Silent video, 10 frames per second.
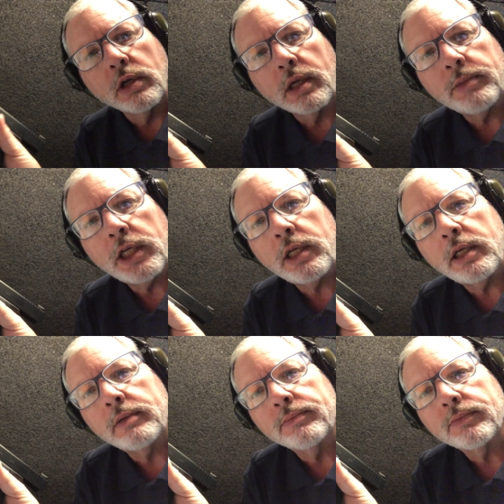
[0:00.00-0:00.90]
let
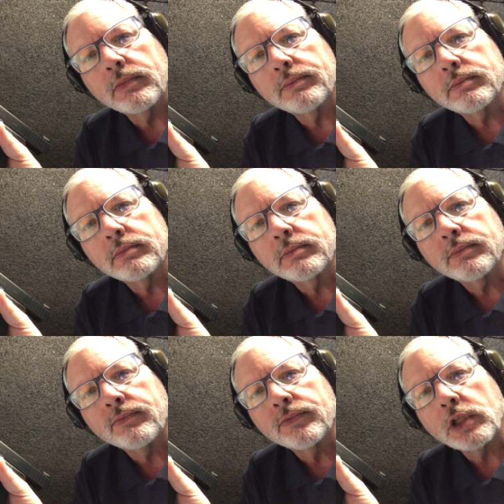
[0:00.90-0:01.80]
me
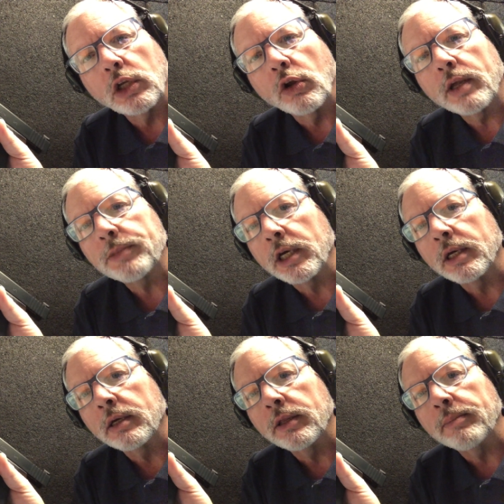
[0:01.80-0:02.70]
load up the,
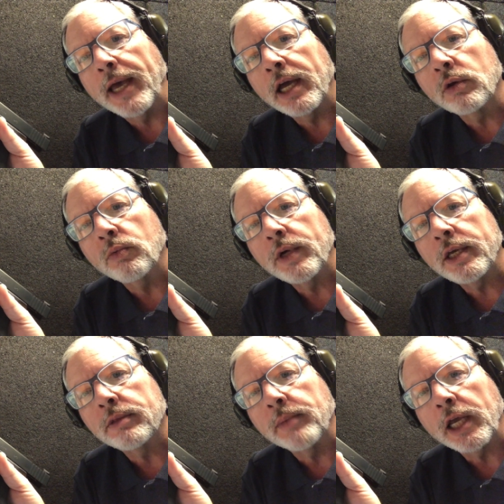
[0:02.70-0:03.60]
the mag
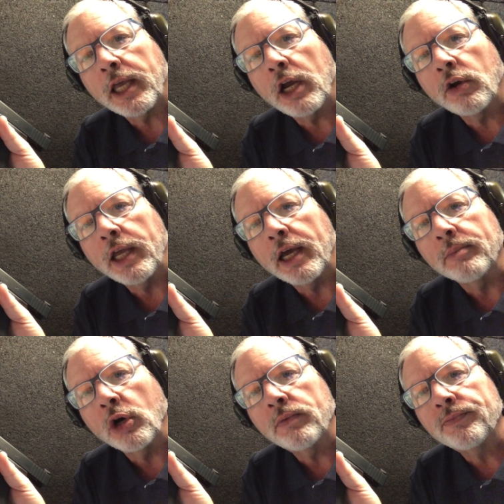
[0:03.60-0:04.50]
with my carry
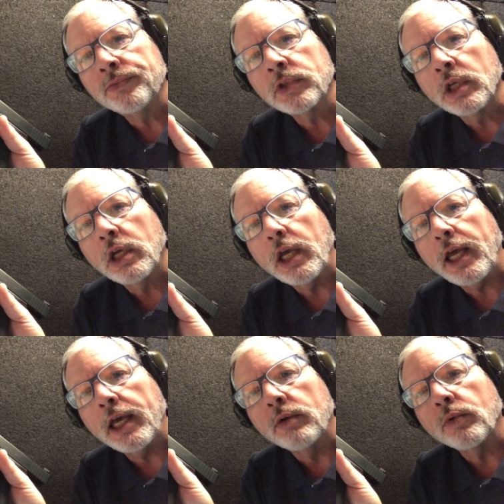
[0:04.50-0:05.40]
ammo,
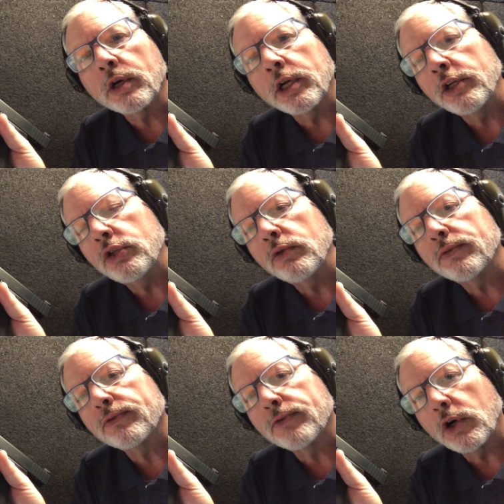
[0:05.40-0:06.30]
and we're going to do
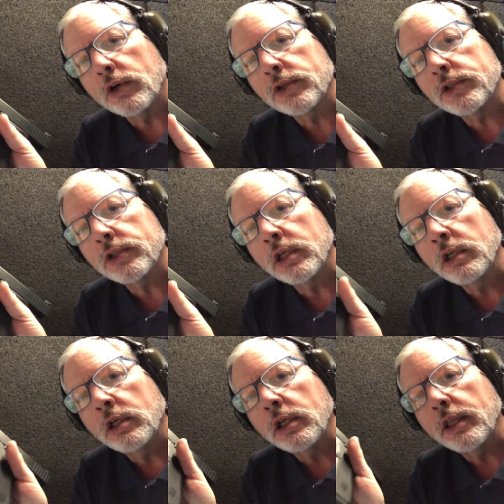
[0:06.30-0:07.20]
first
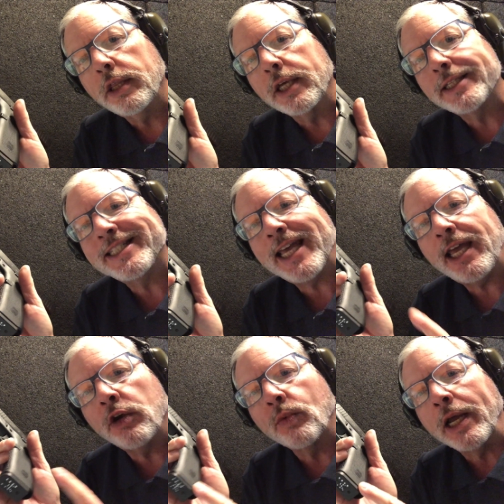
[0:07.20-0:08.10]
the
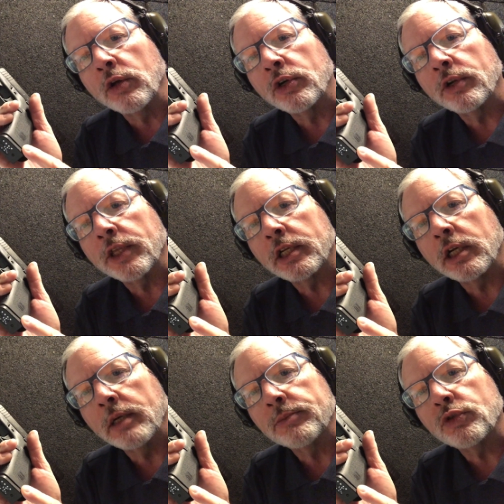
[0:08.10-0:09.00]
ten rounder that
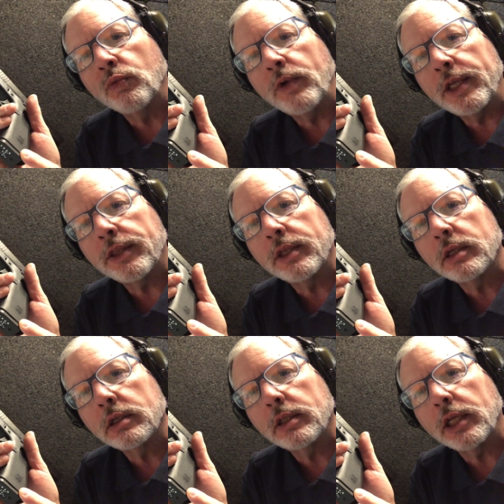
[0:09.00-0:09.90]
comes with
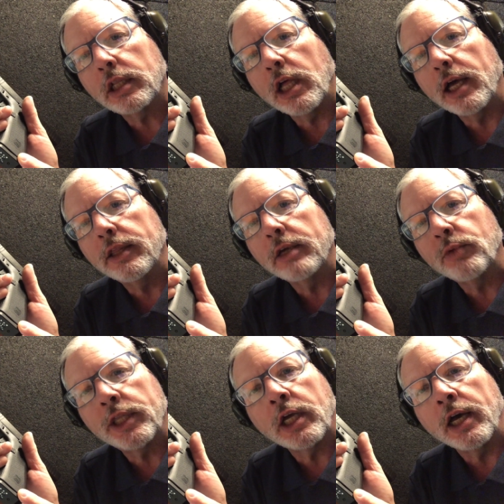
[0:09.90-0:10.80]
the Glock. The,
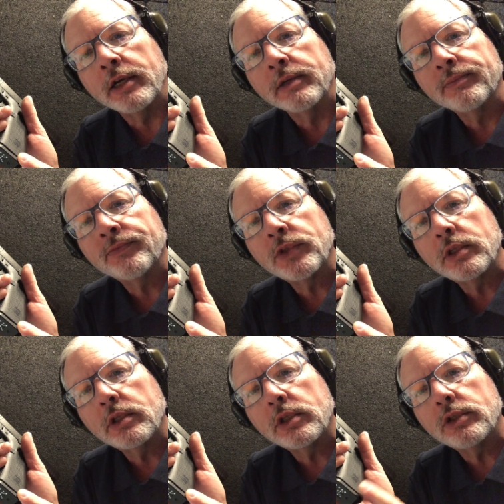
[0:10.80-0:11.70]
with the Glock.
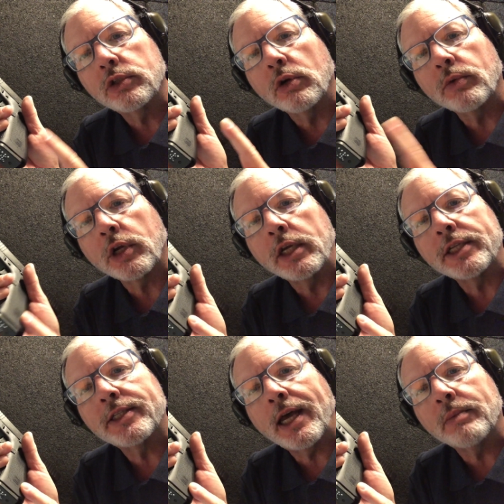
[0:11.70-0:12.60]
So we're going to
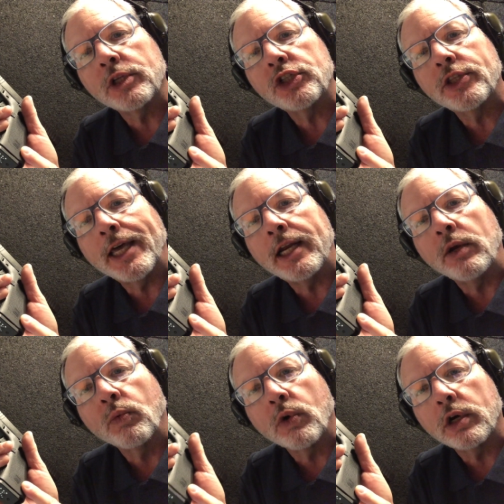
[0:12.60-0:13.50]
establish that
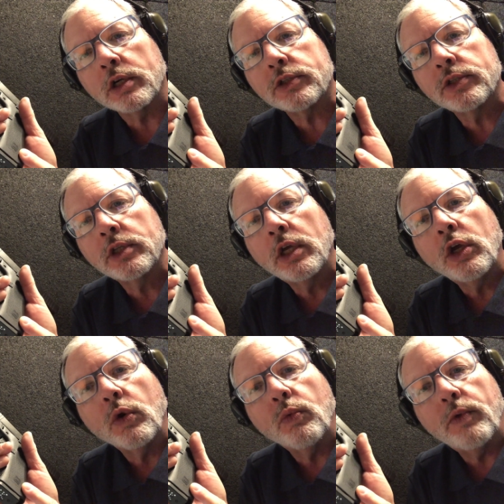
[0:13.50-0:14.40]
it worked
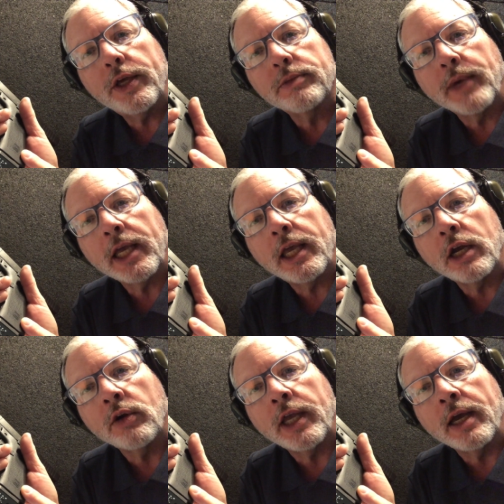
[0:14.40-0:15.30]
with my
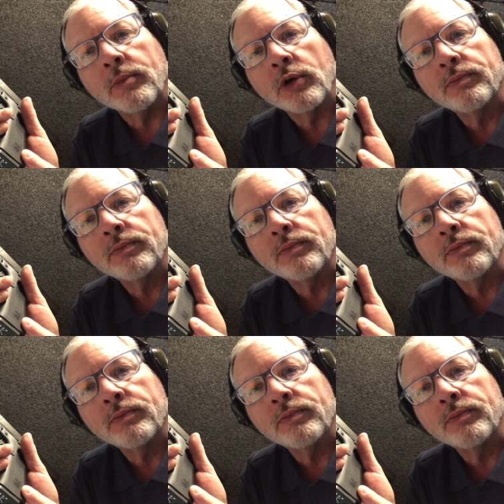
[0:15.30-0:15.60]
carry ammo.